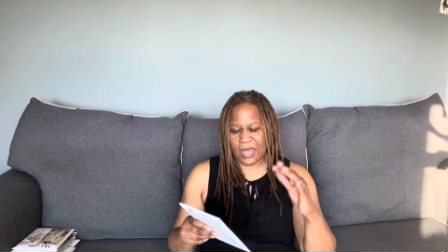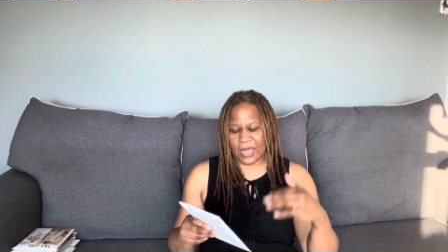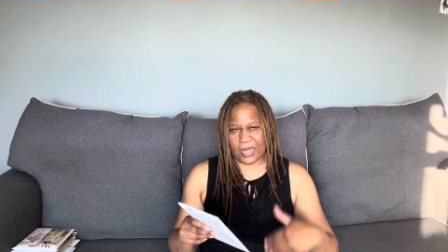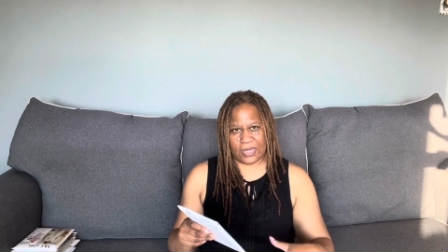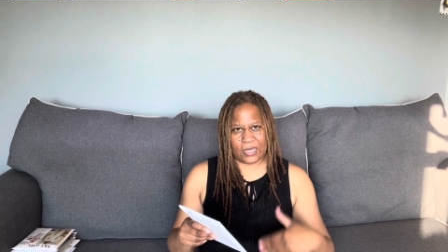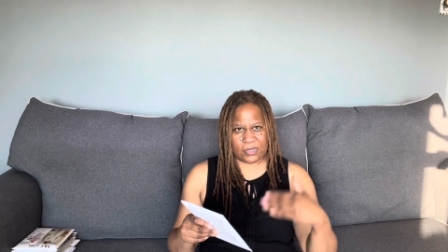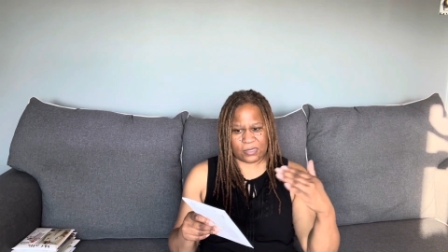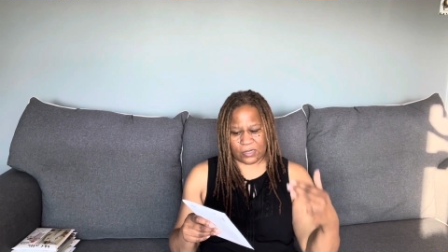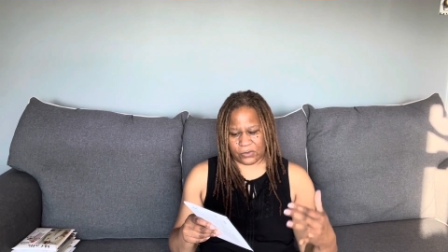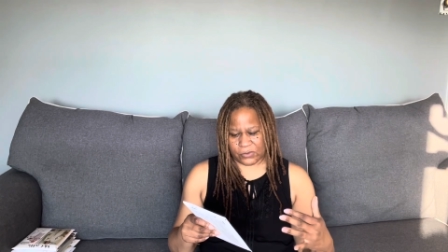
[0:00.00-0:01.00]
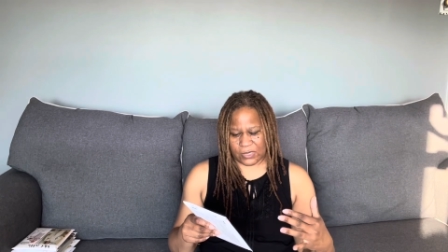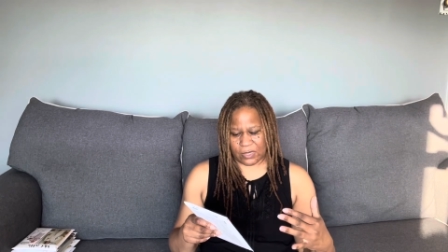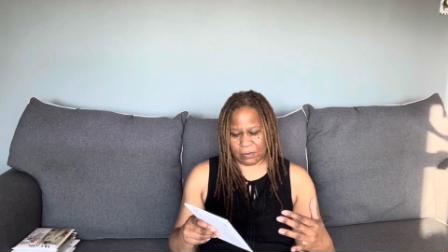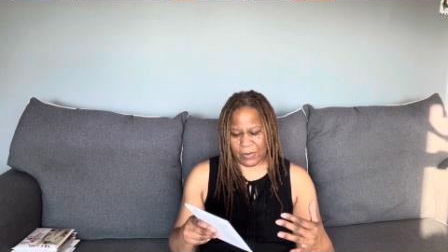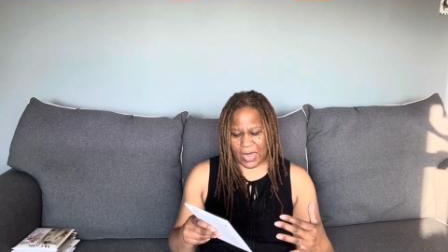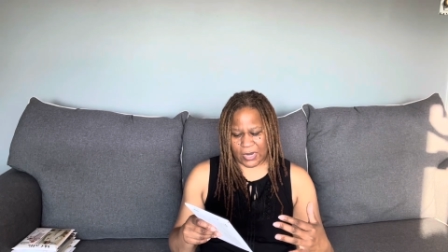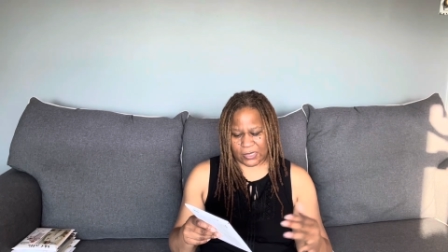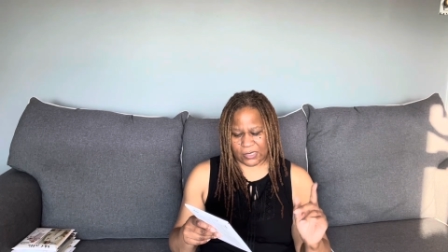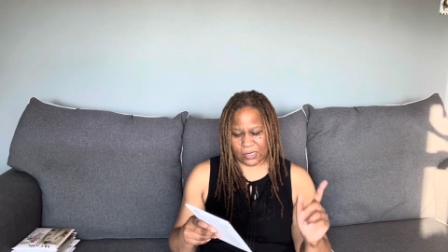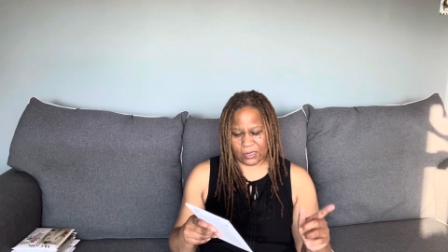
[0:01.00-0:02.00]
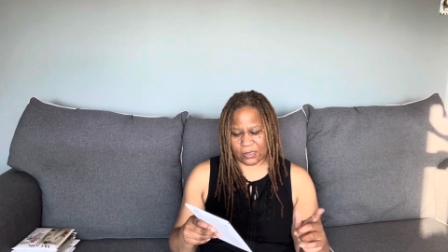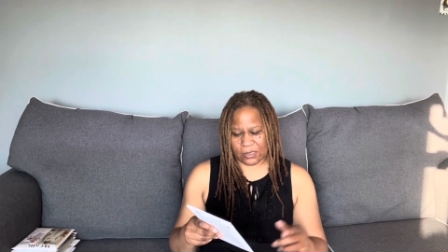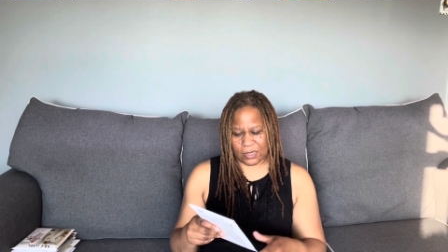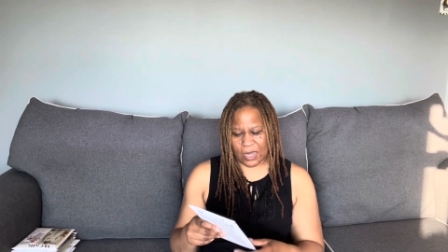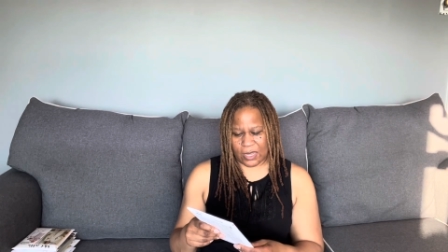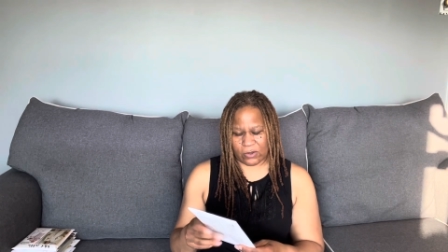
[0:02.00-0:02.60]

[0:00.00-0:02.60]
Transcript: and then sewn to the bodice, it looks like,